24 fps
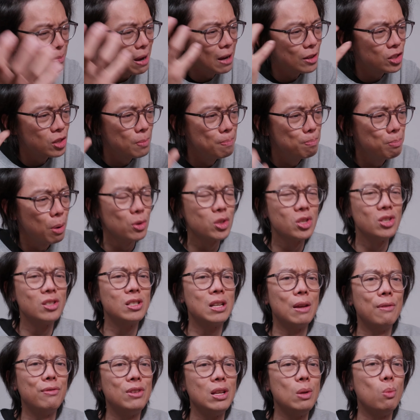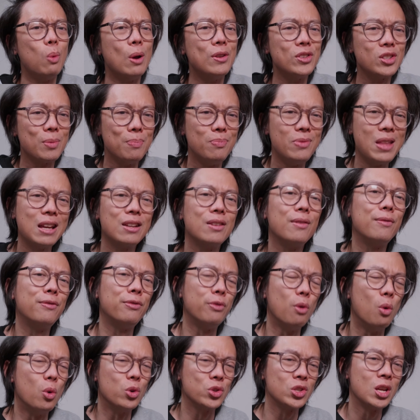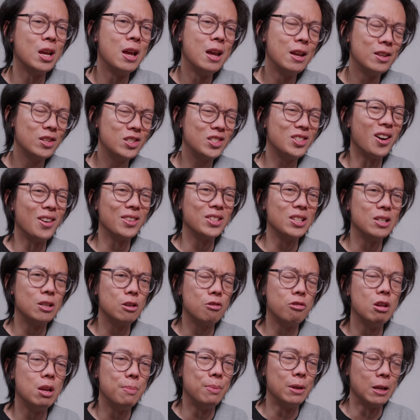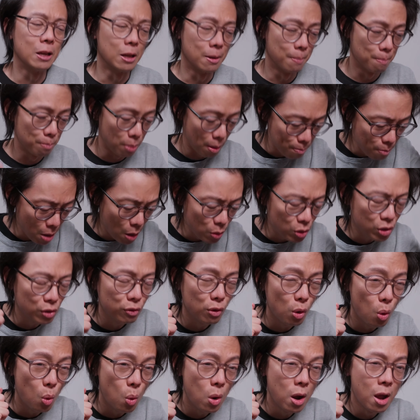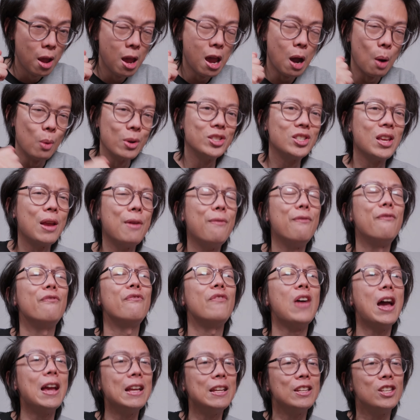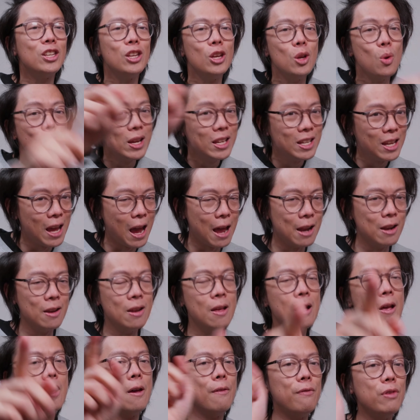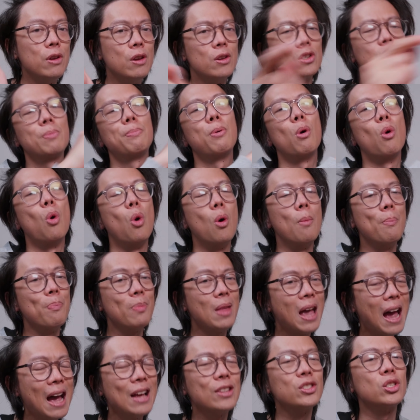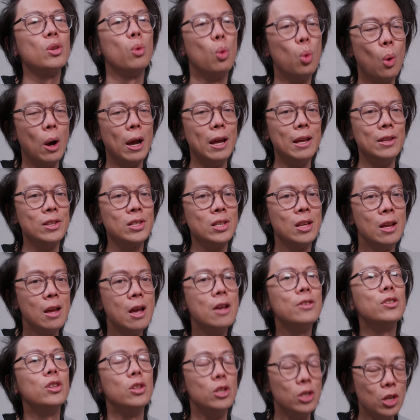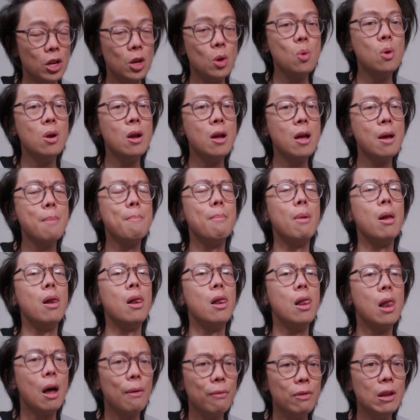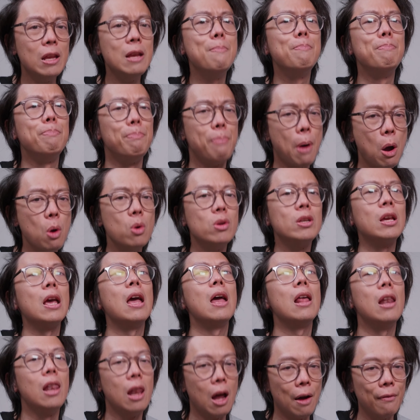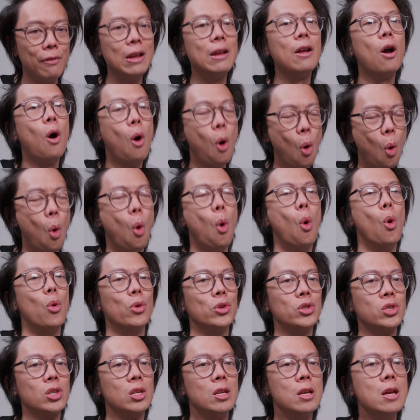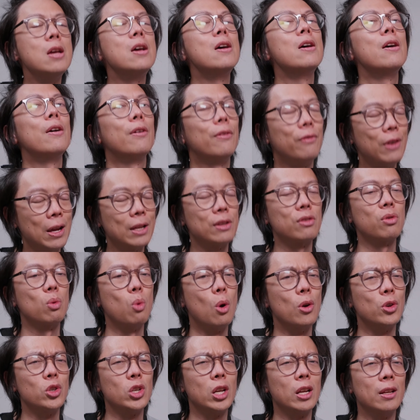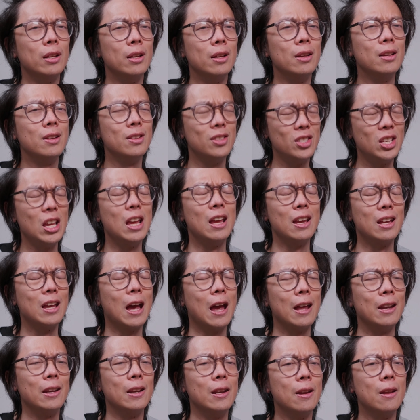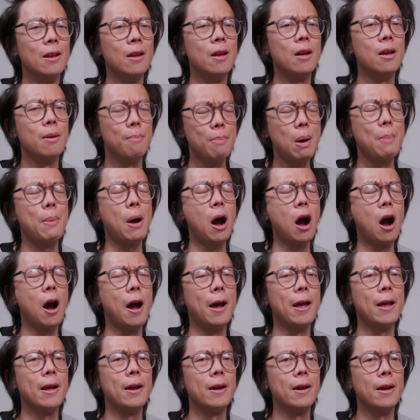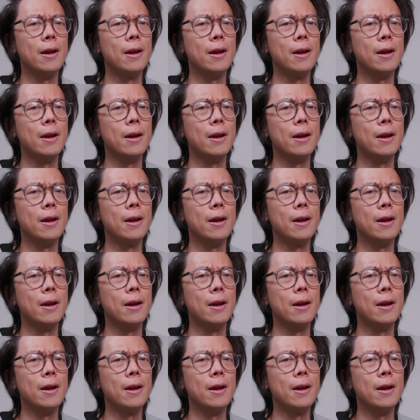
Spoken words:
back some positivity when some negative thoughts started creeping in. But most of all, I want to say thank you again for your support, as always, to you, my lovely bokeh-loving whores. Thanks for watching. See you again. Bye-bye.